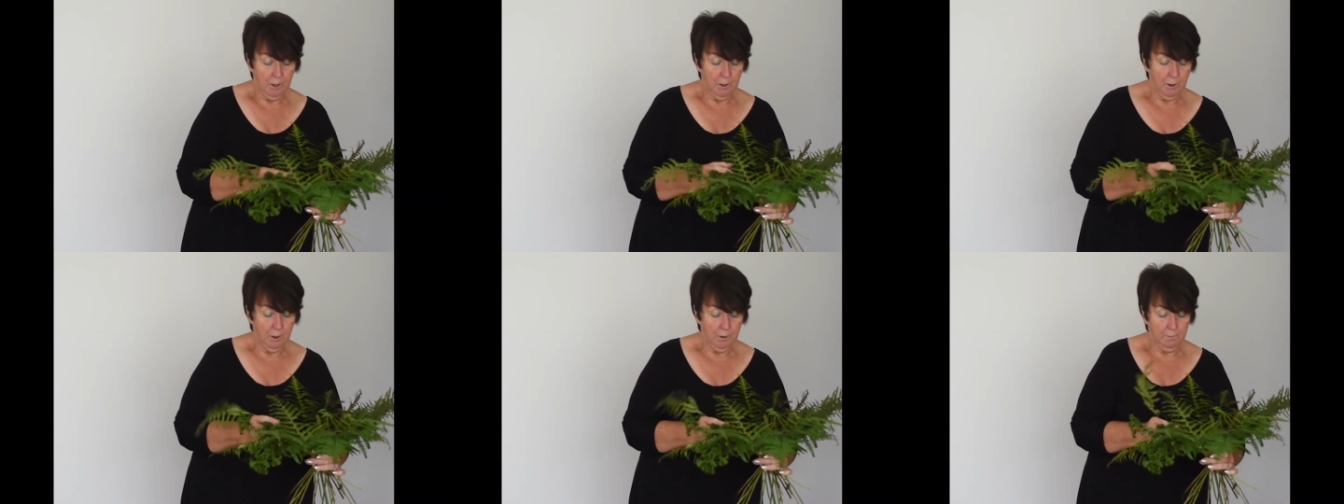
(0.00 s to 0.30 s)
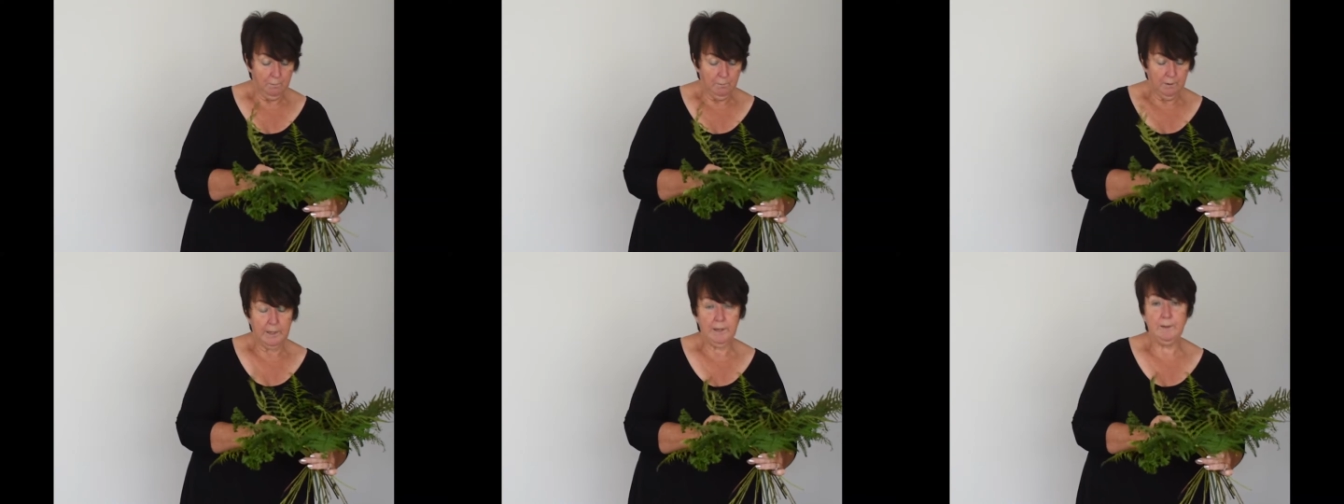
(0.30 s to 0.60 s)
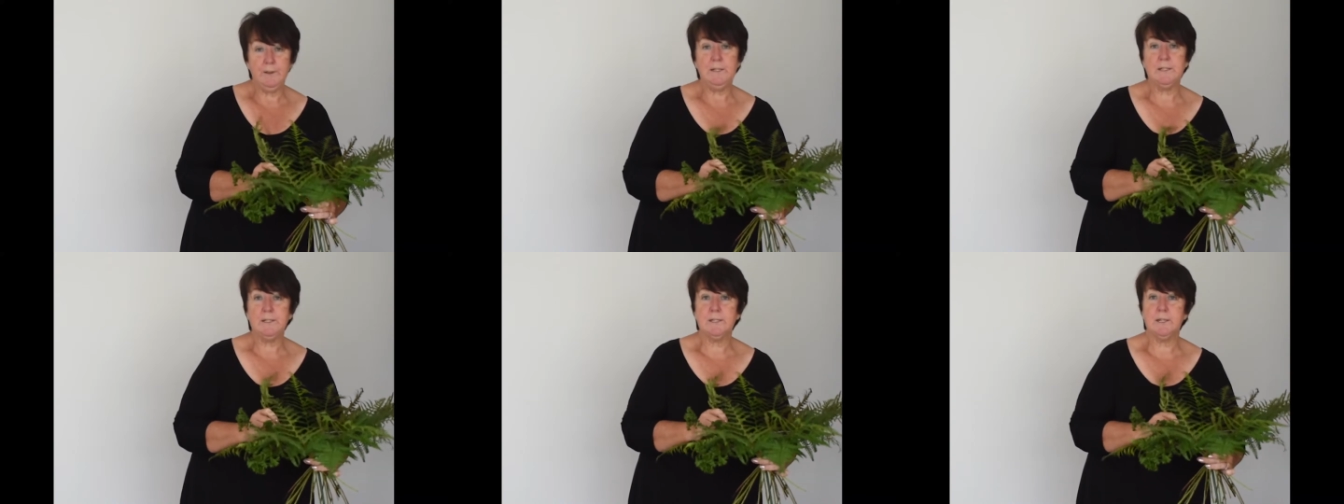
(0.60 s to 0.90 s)
hopefully
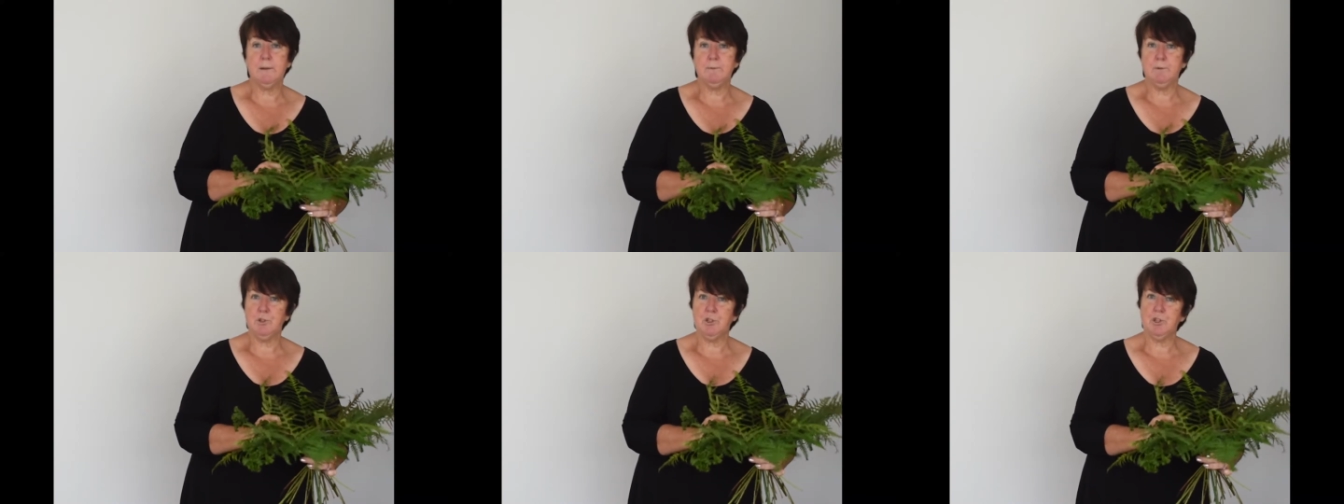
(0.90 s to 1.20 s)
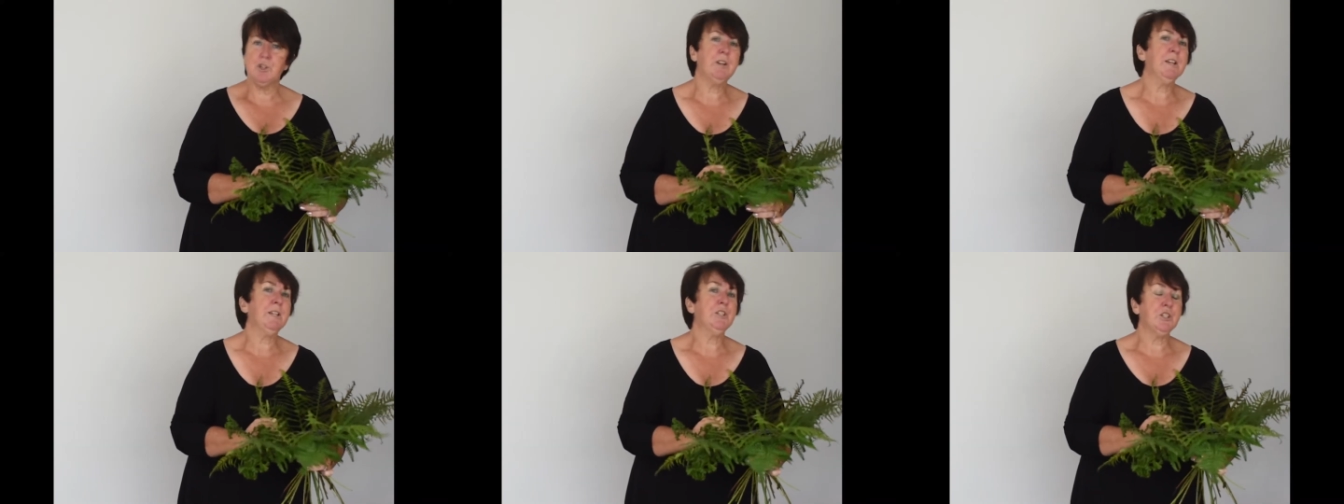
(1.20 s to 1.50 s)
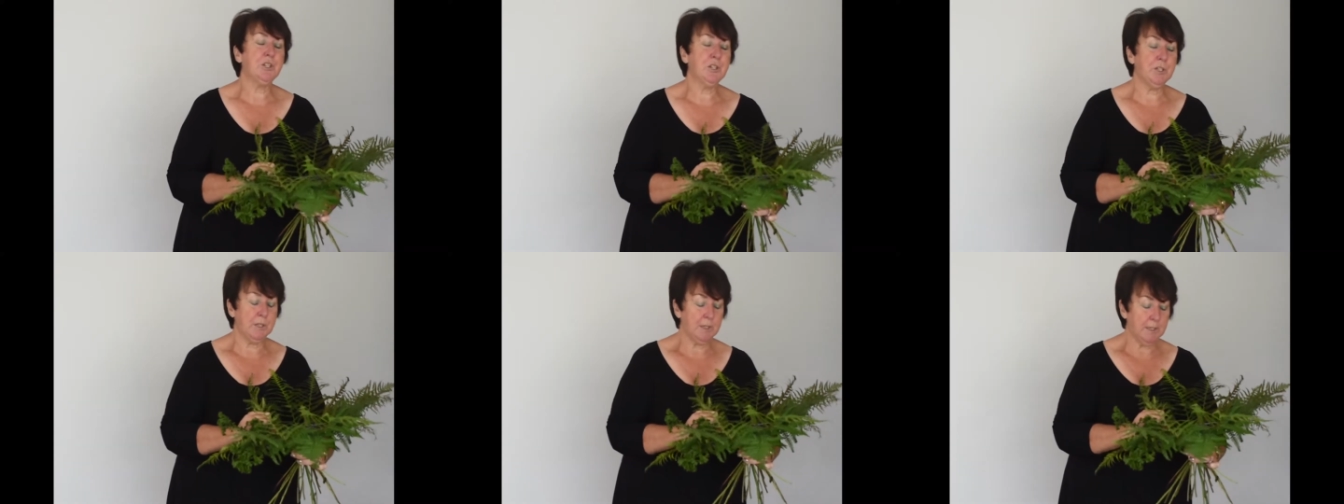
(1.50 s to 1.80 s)
these
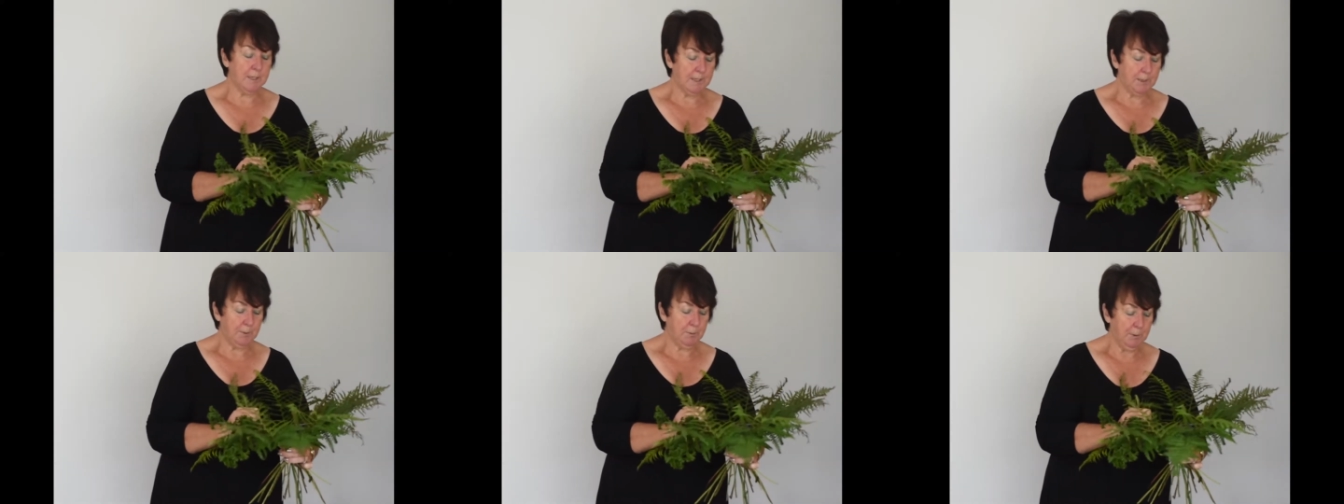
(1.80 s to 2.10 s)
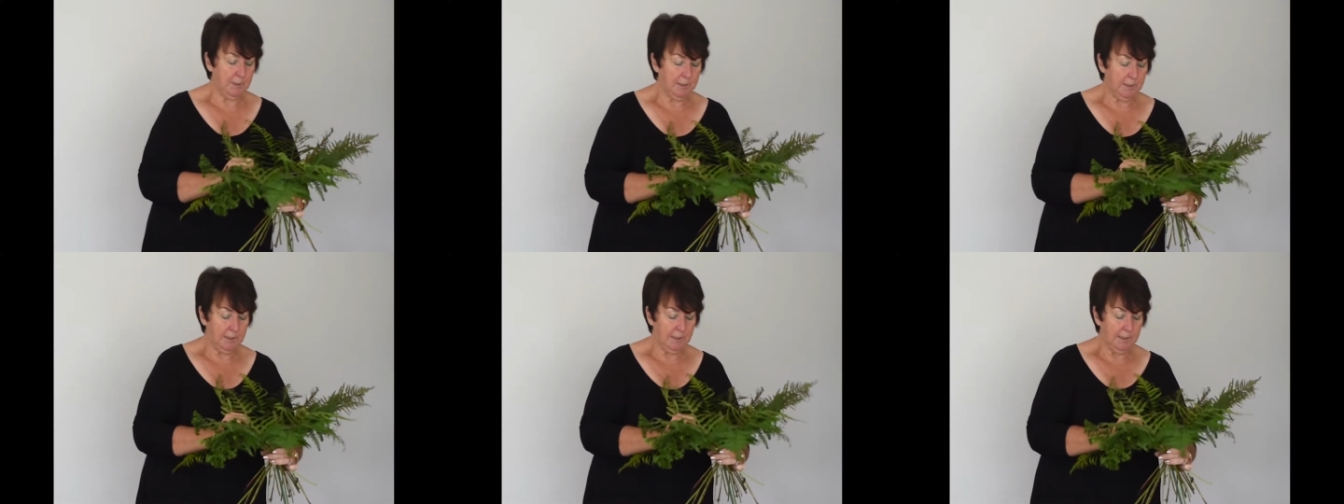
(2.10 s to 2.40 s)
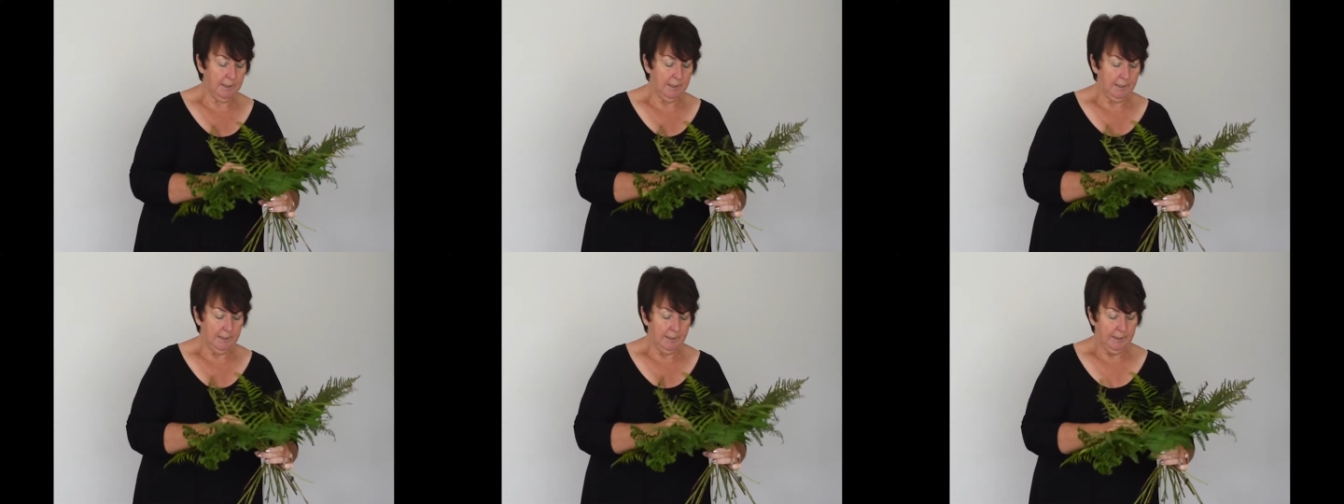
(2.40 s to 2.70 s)
demonstrations will